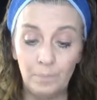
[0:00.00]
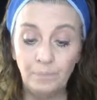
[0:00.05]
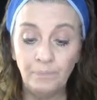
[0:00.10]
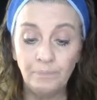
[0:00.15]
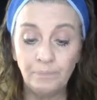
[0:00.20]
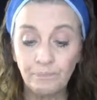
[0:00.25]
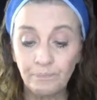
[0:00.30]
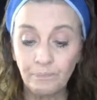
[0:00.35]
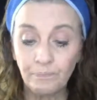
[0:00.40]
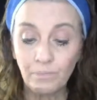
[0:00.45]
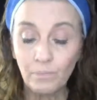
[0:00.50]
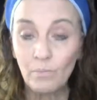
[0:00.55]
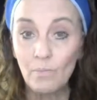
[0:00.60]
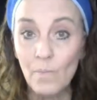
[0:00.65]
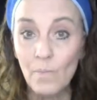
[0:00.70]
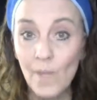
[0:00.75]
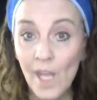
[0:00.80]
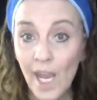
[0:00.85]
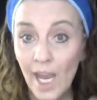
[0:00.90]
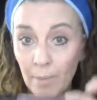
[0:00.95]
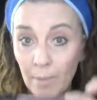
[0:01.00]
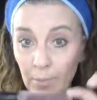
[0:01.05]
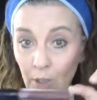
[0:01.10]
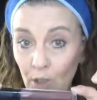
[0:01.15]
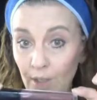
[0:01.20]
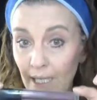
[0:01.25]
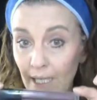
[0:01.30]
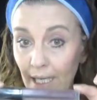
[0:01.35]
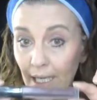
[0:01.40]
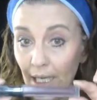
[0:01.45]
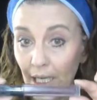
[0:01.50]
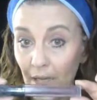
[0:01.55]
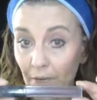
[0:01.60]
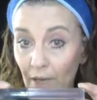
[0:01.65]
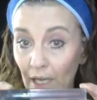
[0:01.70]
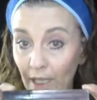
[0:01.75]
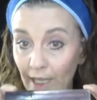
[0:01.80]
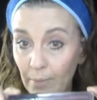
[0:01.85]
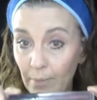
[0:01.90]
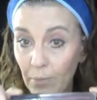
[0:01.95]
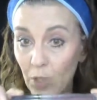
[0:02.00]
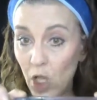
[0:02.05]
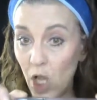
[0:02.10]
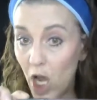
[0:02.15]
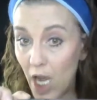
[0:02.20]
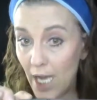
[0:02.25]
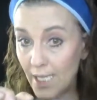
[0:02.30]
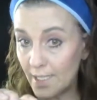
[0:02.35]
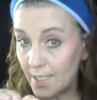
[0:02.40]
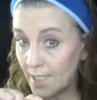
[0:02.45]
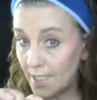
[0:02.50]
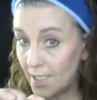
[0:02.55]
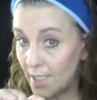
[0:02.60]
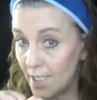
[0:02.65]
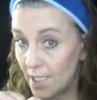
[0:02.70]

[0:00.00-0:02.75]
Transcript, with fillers: I'm using the lip gloss.